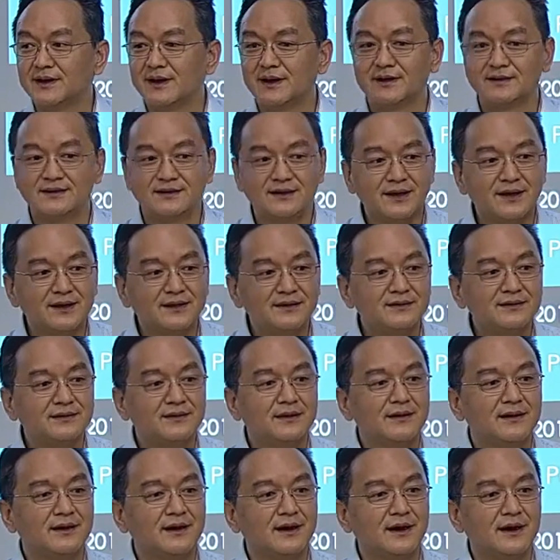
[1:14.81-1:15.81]
And then
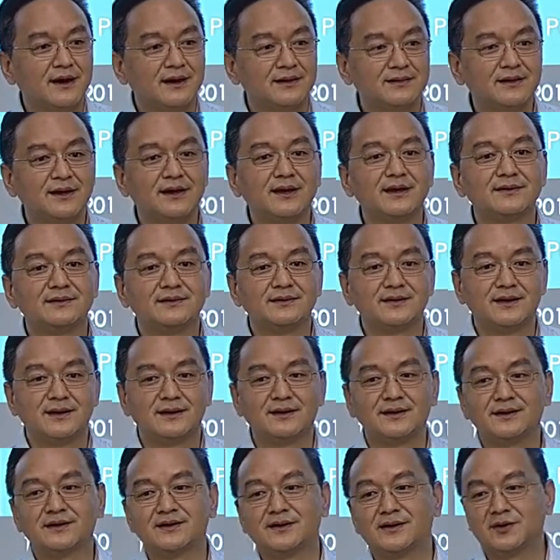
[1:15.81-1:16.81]
at the end, uh,
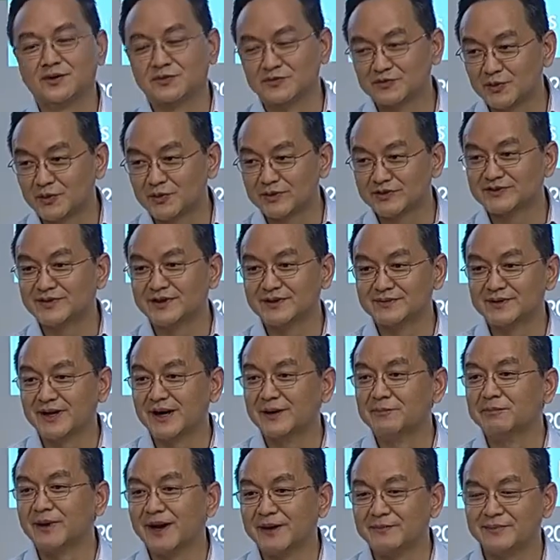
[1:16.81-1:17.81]
of course, I,
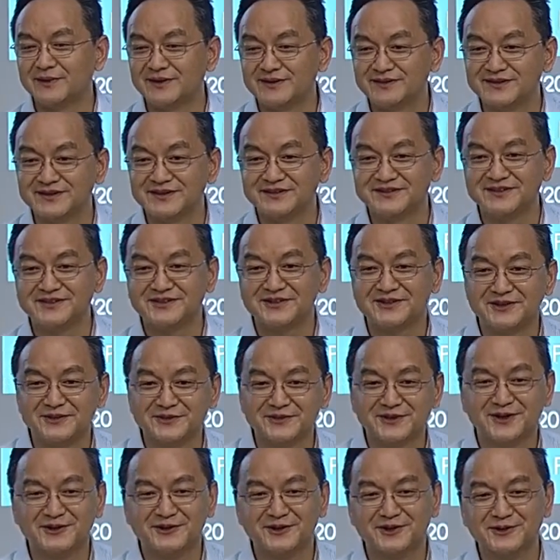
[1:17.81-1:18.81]
I, by being the C E
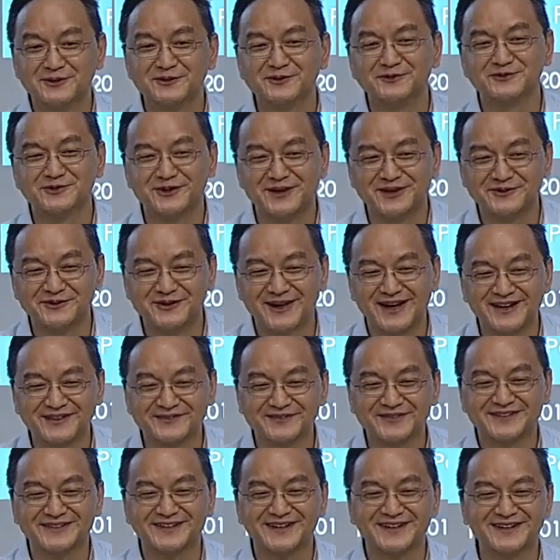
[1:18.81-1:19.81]
O, I'll, I'll try to
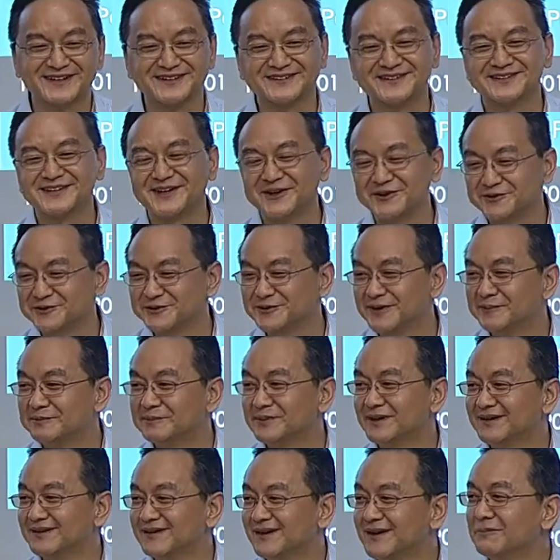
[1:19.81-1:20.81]
advertise, tell you a
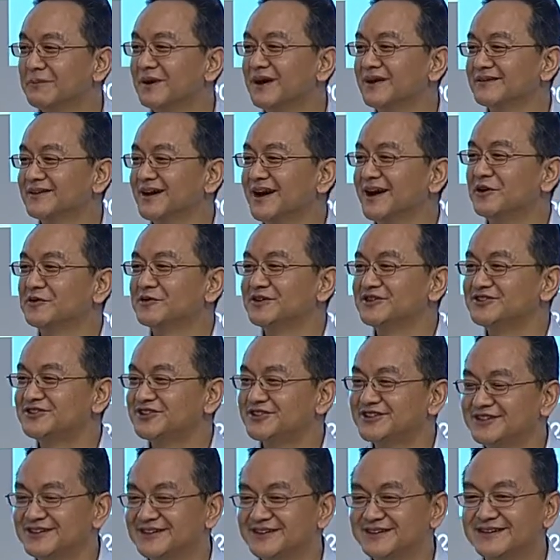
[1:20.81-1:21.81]
bit about our
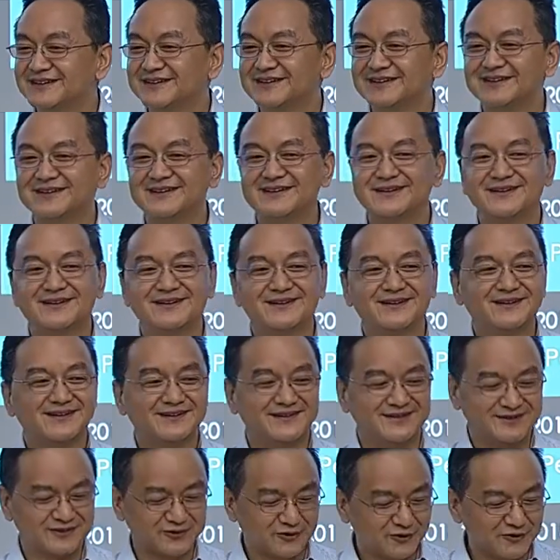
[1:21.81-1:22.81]
journey
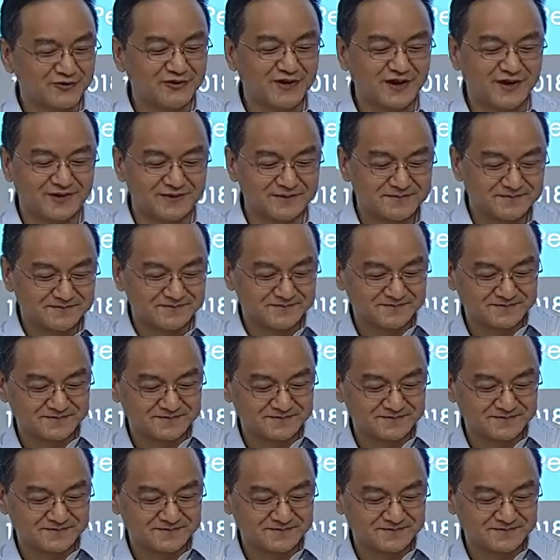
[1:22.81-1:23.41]
so far.